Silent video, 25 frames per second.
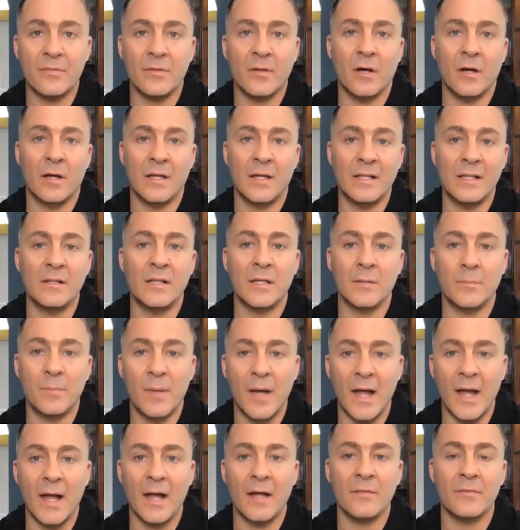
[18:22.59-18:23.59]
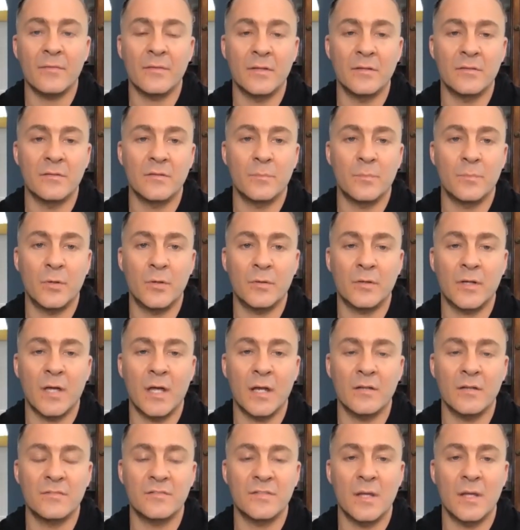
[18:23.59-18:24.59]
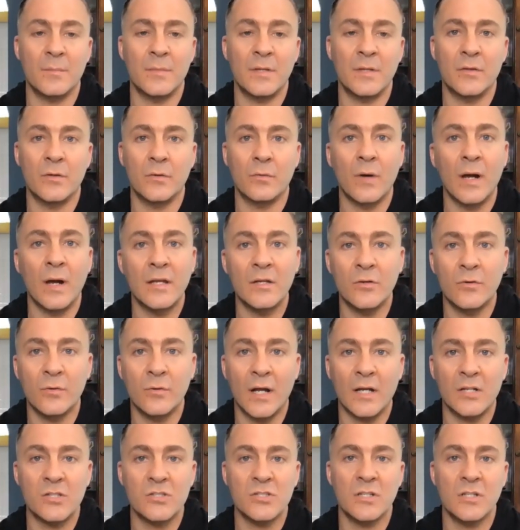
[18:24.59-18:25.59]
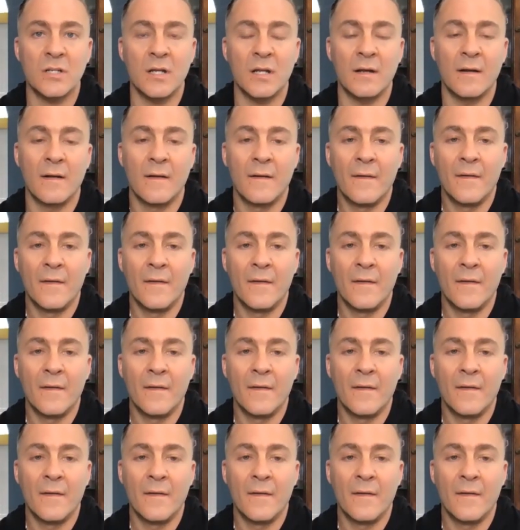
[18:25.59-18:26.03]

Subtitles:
a healing path, and kind of set me in the right direction and